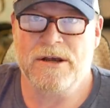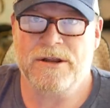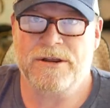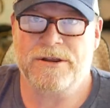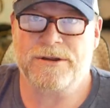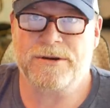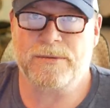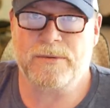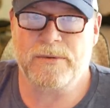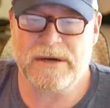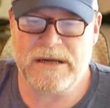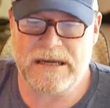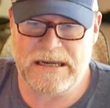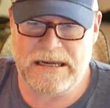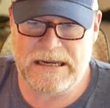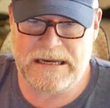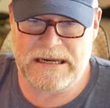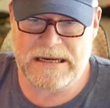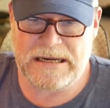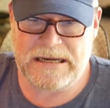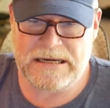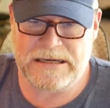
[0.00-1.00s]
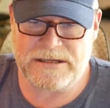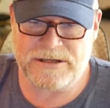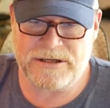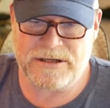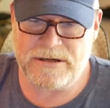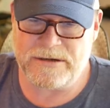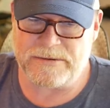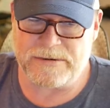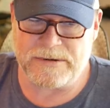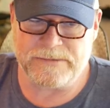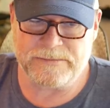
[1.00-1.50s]
three
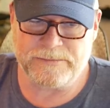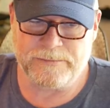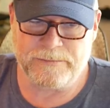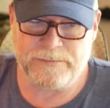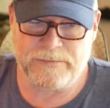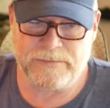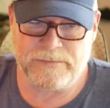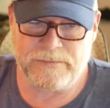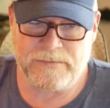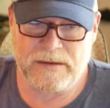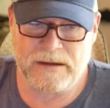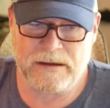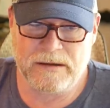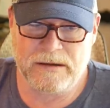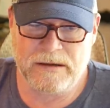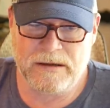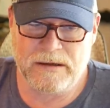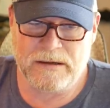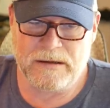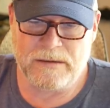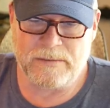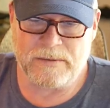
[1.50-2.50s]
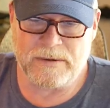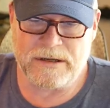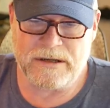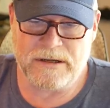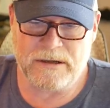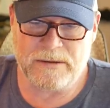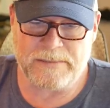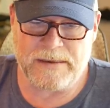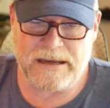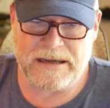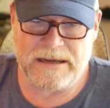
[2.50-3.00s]
children, were
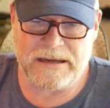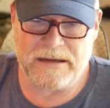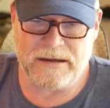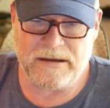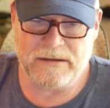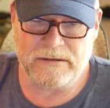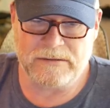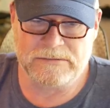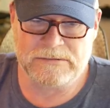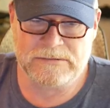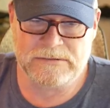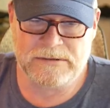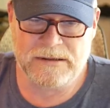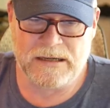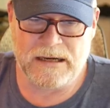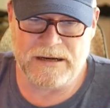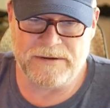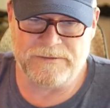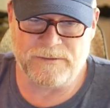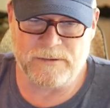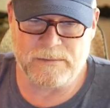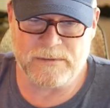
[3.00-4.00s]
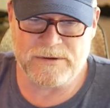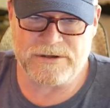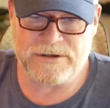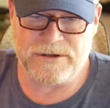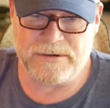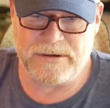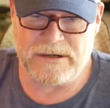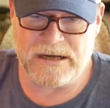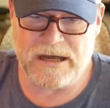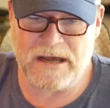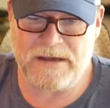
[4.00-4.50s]
killed by hell a former
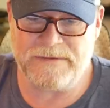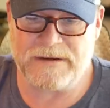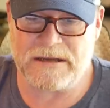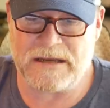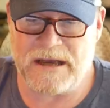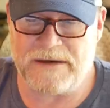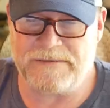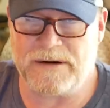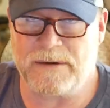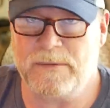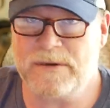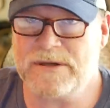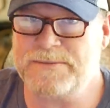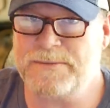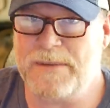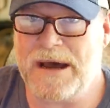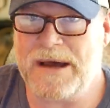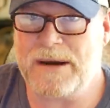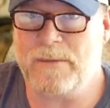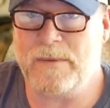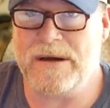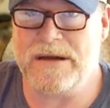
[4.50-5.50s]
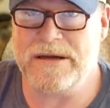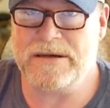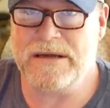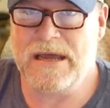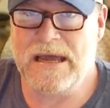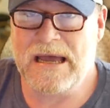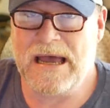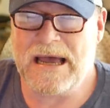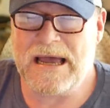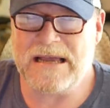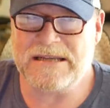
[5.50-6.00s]
student of the covenant, which, by the way,
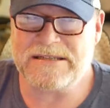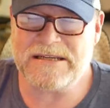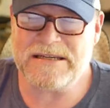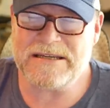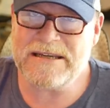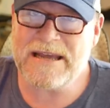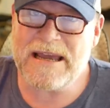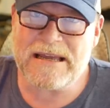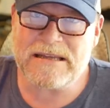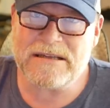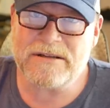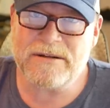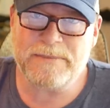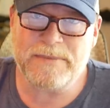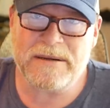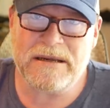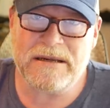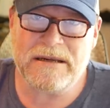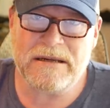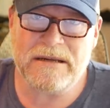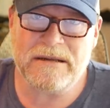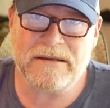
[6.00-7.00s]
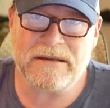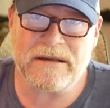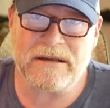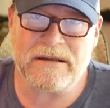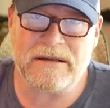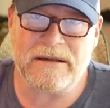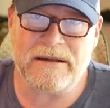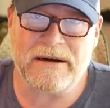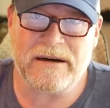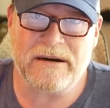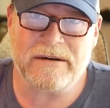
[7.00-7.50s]
has it yet to be
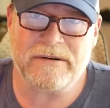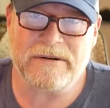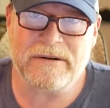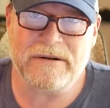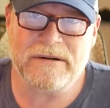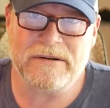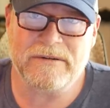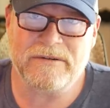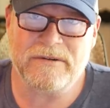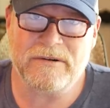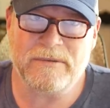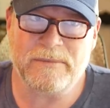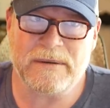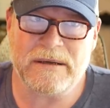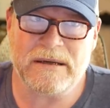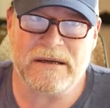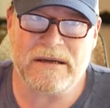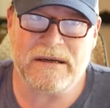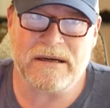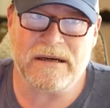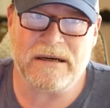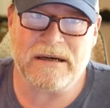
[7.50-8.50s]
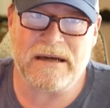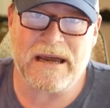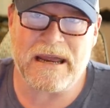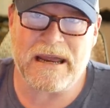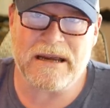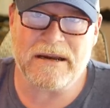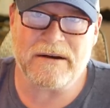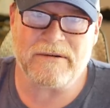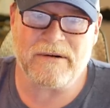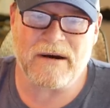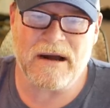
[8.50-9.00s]
declared to be a, a
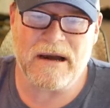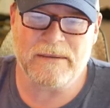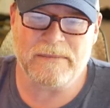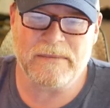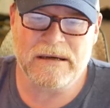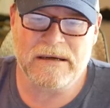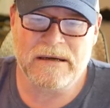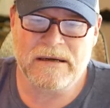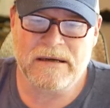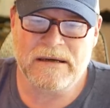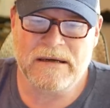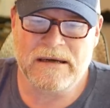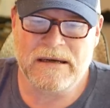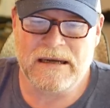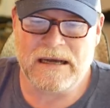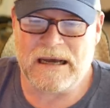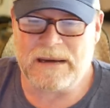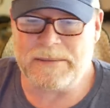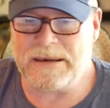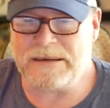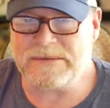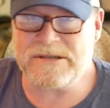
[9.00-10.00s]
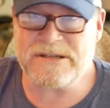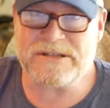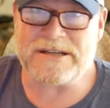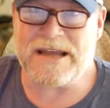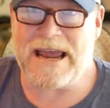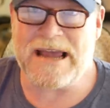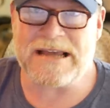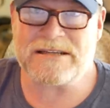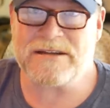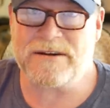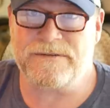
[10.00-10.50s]
hate crime? I mean, I'm just
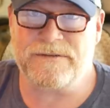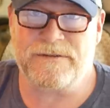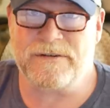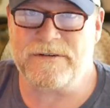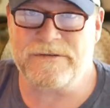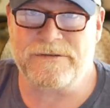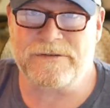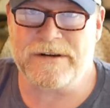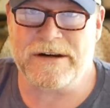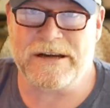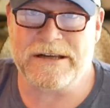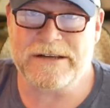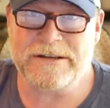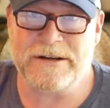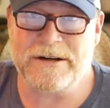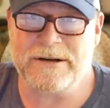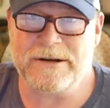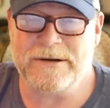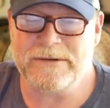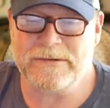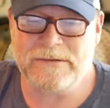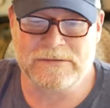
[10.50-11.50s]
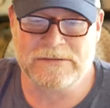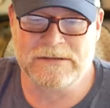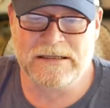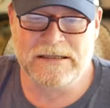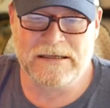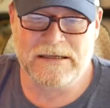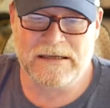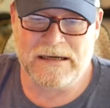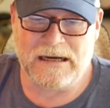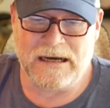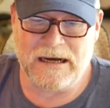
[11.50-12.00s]
asking for a friend, you know.
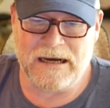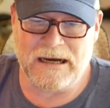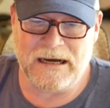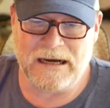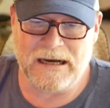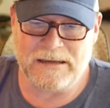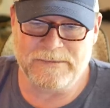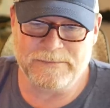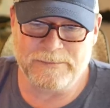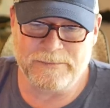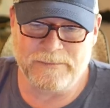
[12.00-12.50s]
Uh,